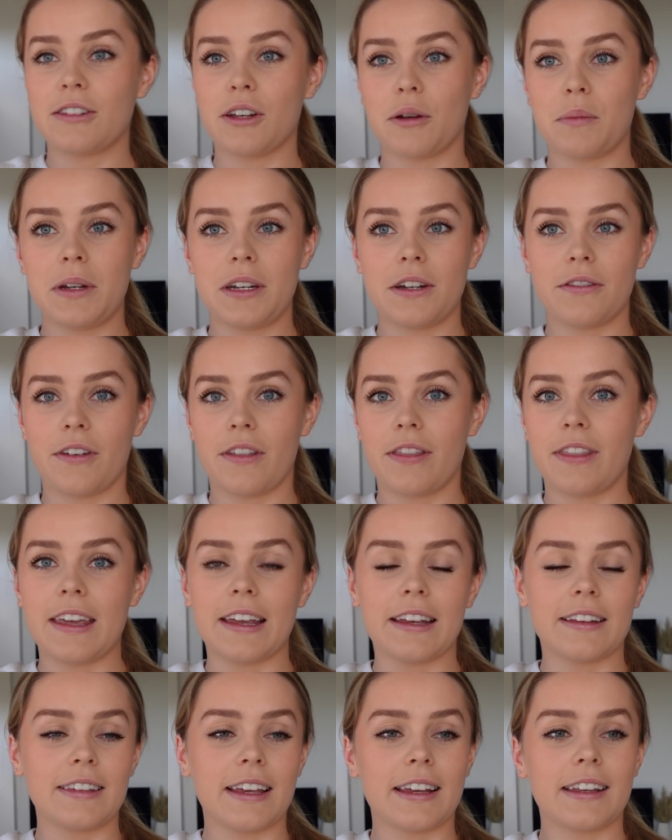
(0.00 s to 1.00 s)
so many different
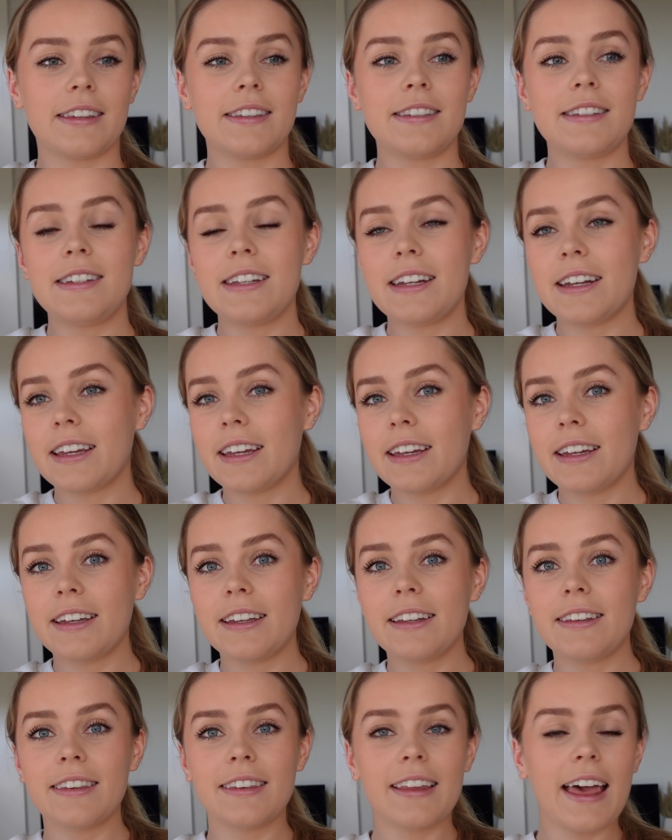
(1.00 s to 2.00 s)
things like
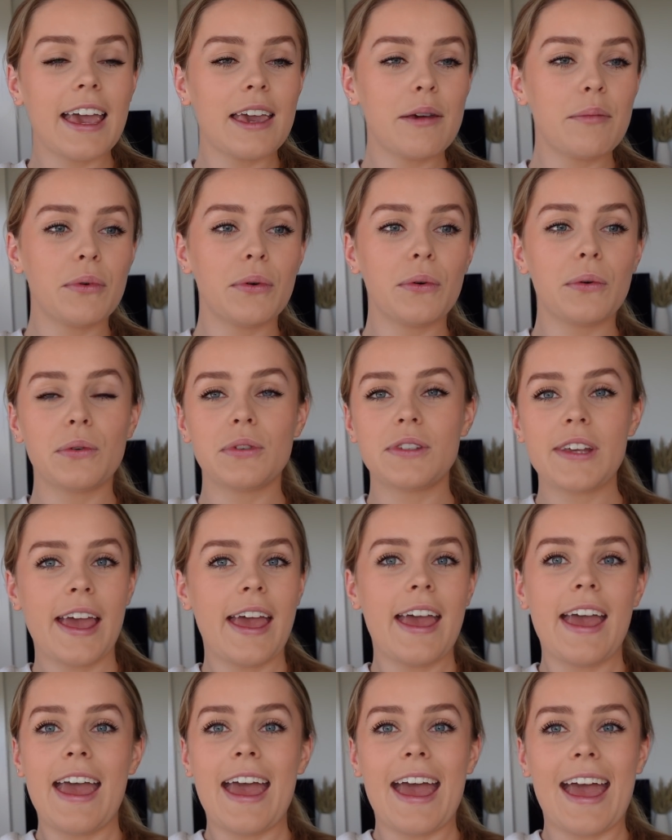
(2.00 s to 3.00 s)
stickers, labels,
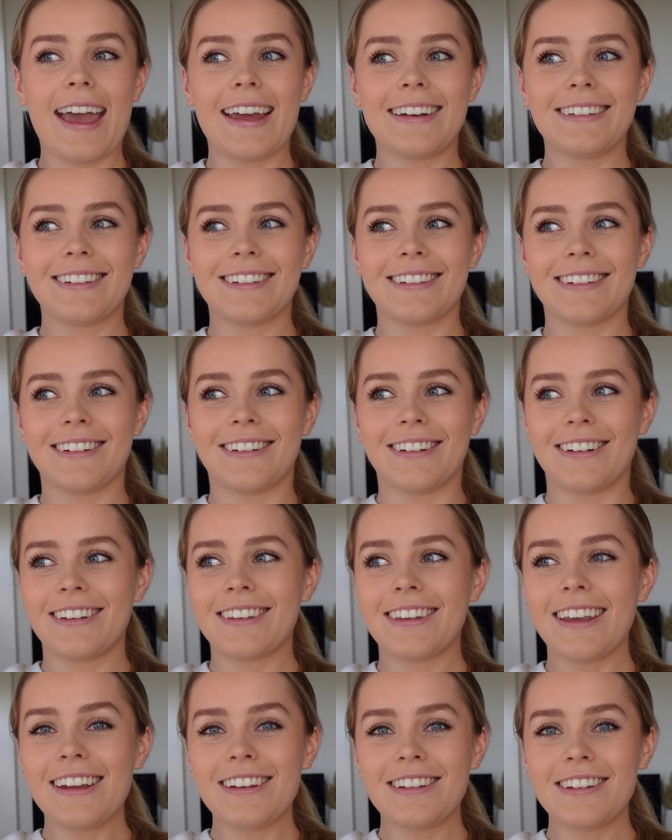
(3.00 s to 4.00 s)
and
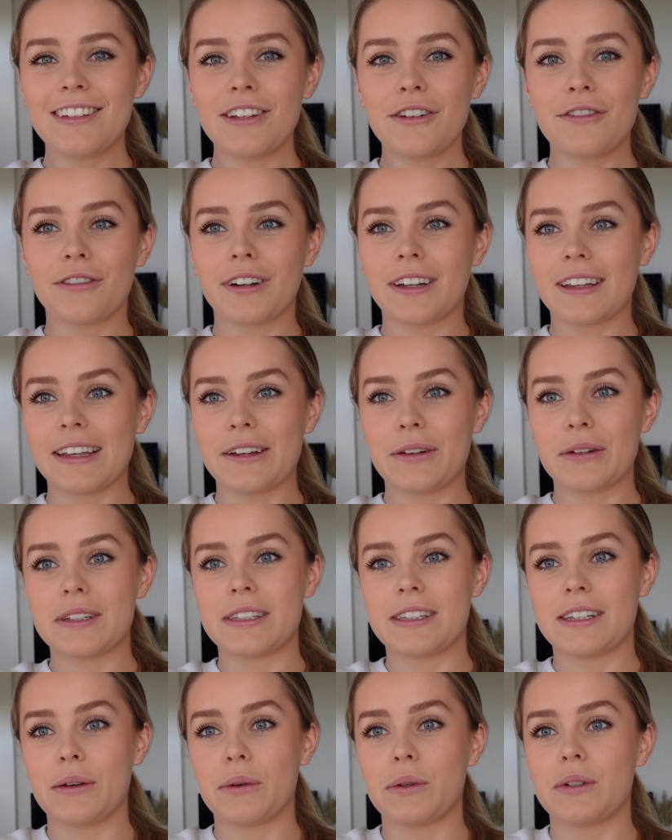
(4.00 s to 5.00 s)
honestly, it's just a really good
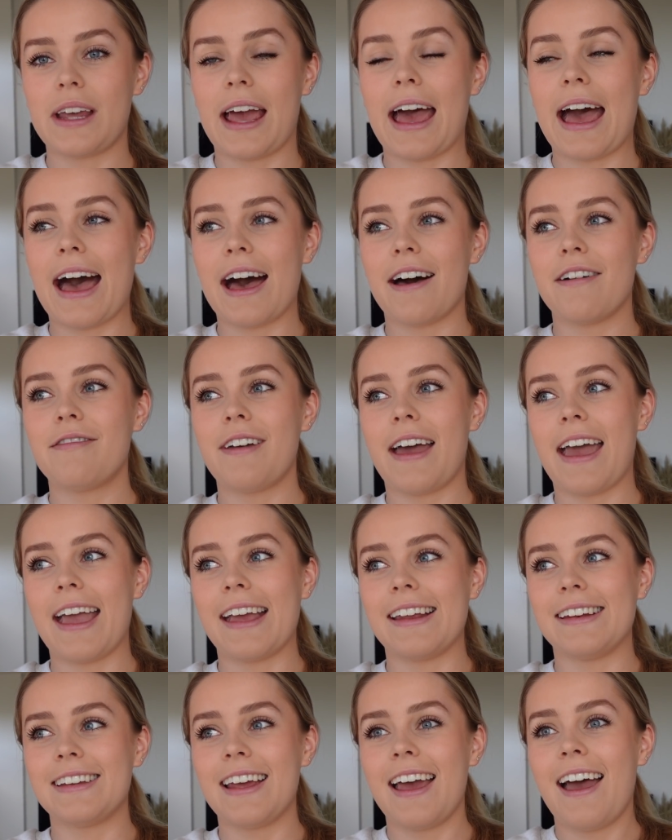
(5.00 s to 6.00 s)
skill to have
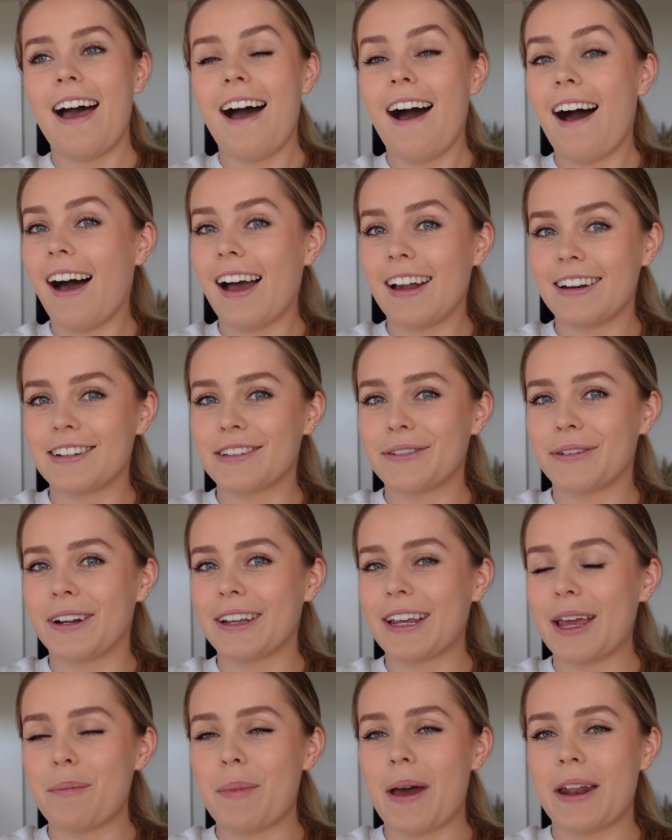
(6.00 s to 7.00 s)
and I just wanna
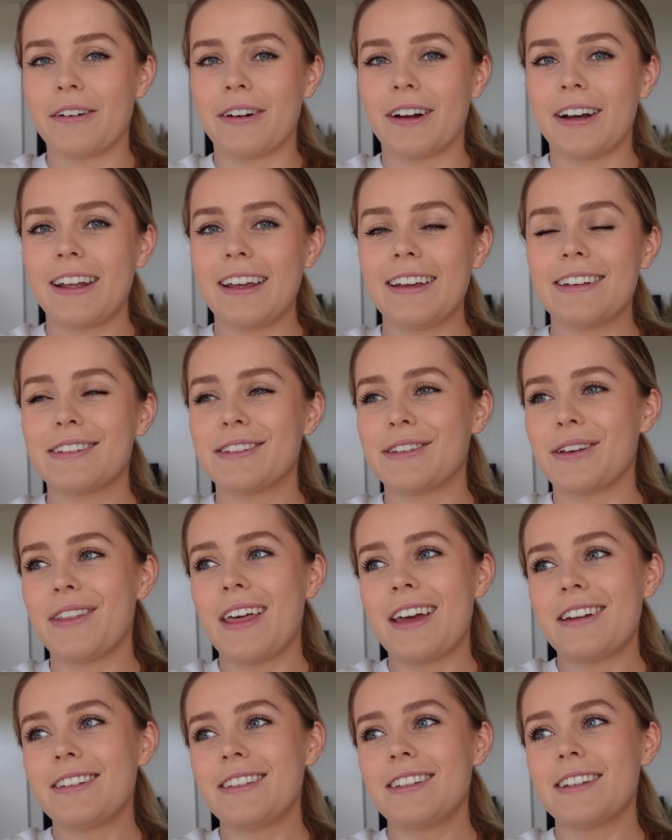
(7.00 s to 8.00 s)
get better at it. So
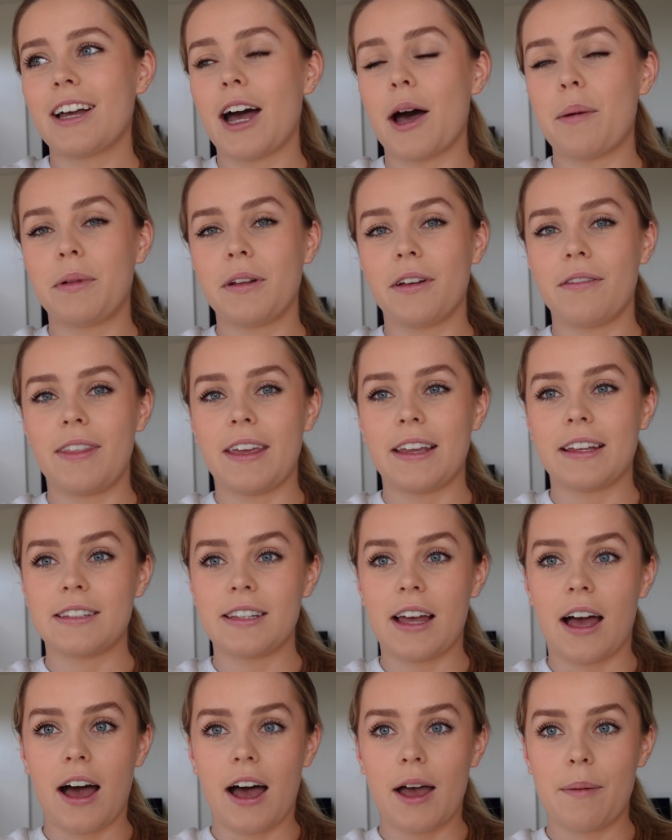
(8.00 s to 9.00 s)
they're just a couple of things
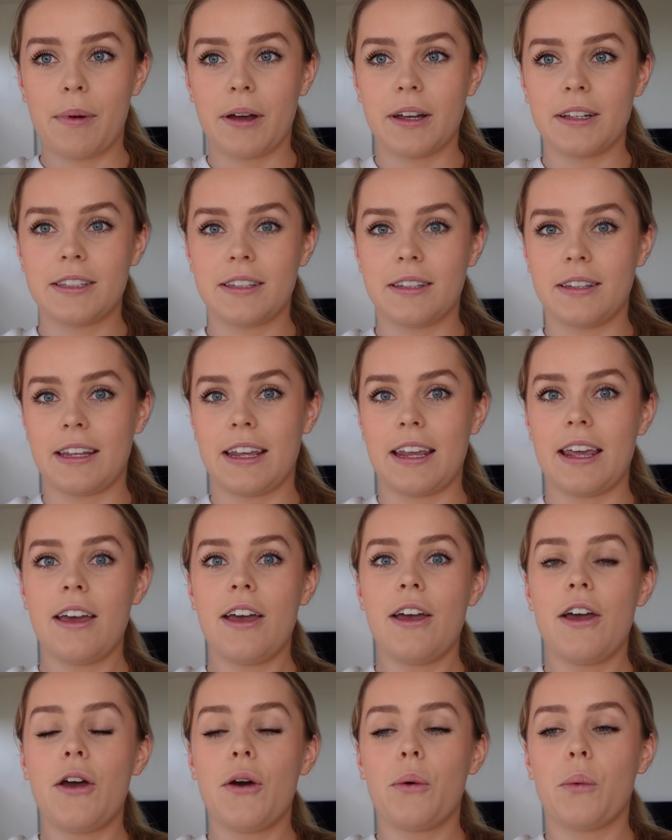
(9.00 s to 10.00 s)
that I personally
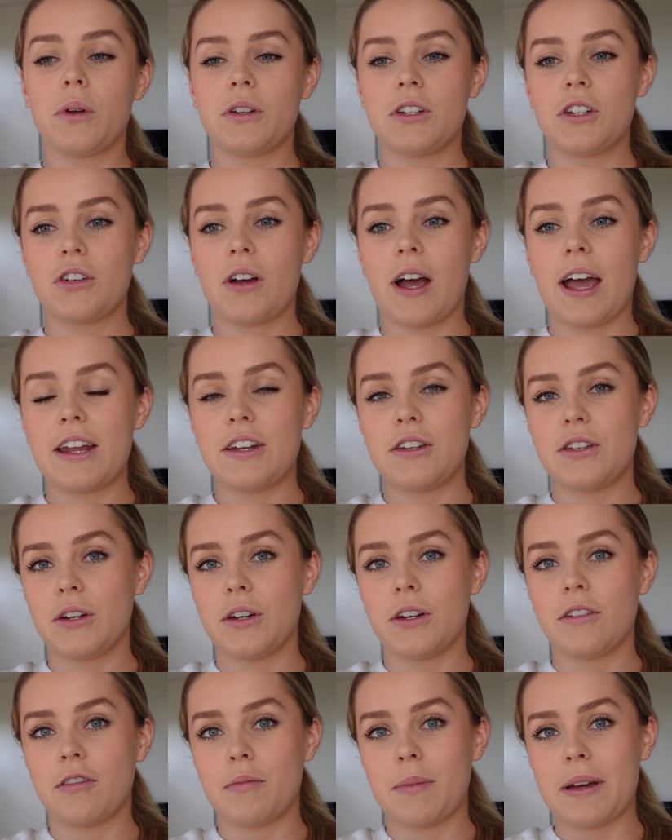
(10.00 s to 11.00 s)
want to try and
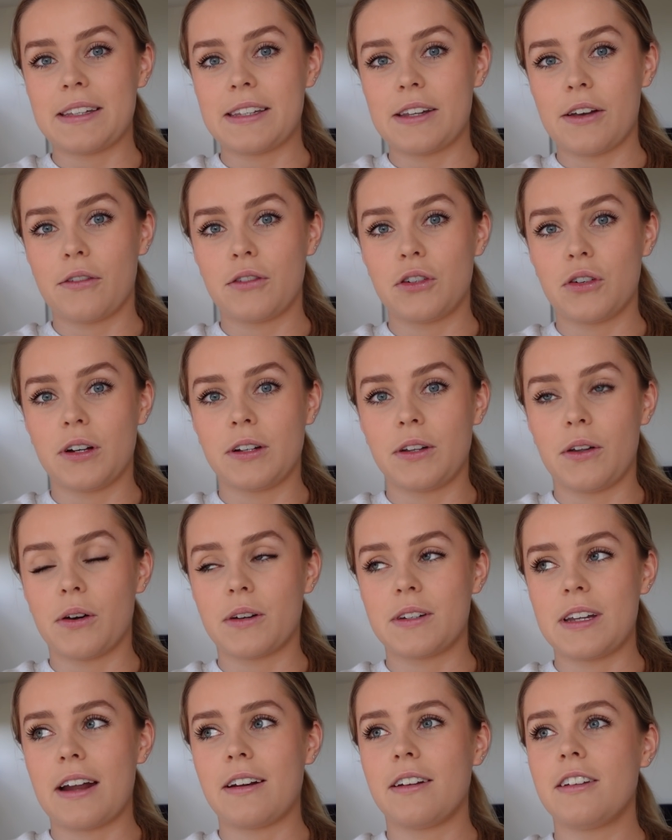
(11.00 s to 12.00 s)
do for myself during
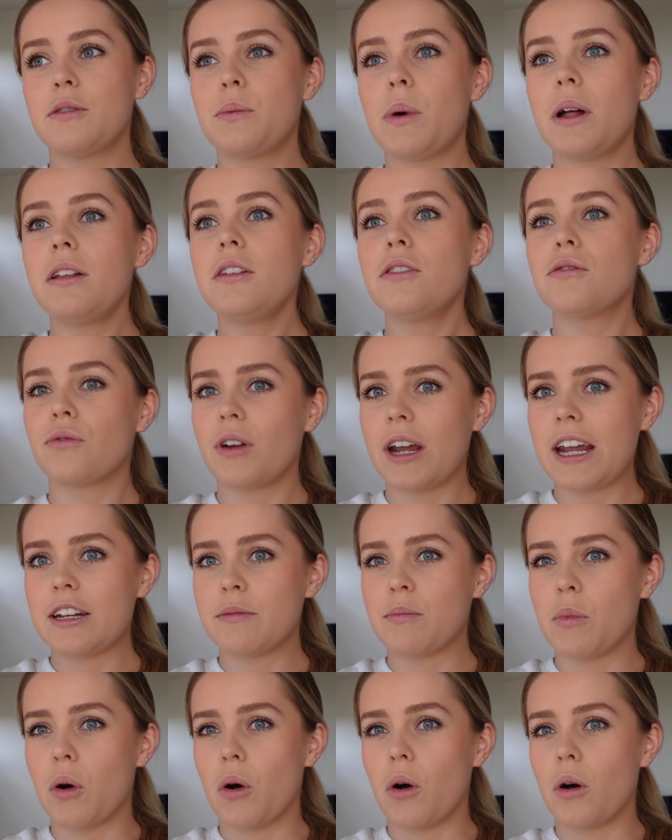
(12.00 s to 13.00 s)
lockdown, as well as
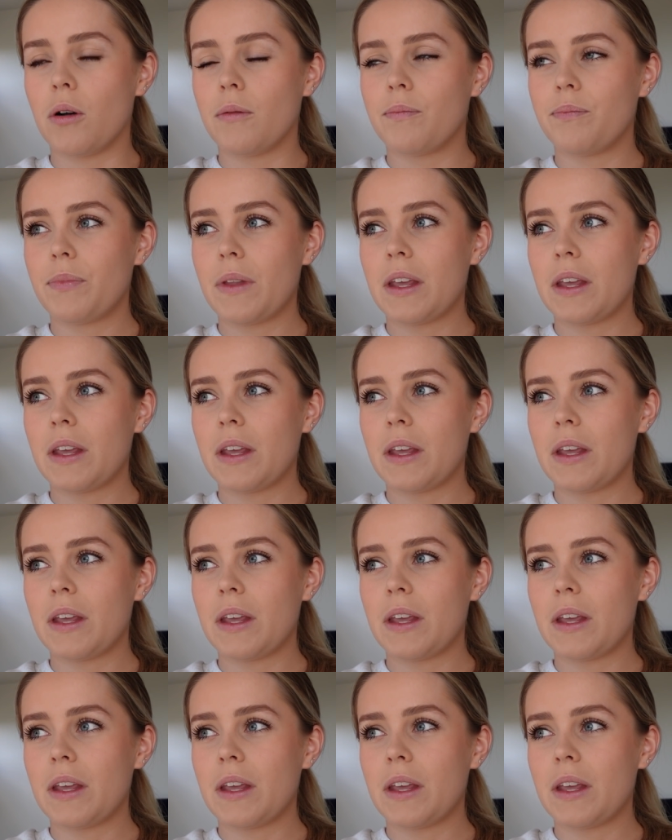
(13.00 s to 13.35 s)
read more.